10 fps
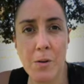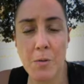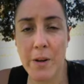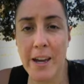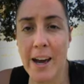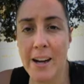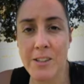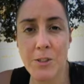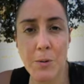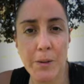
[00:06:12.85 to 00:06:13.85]

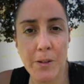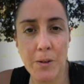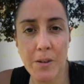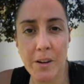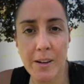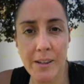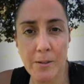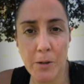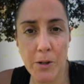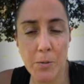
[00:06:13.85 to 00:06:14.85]
react to it or not,
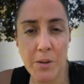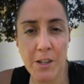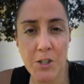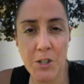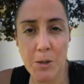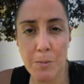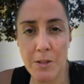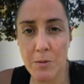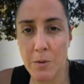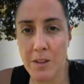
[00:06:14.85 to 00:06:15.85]
what your relationship
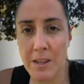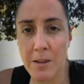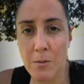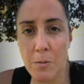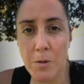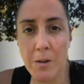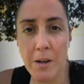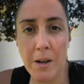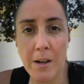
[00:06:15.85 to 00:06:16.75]
is with it, will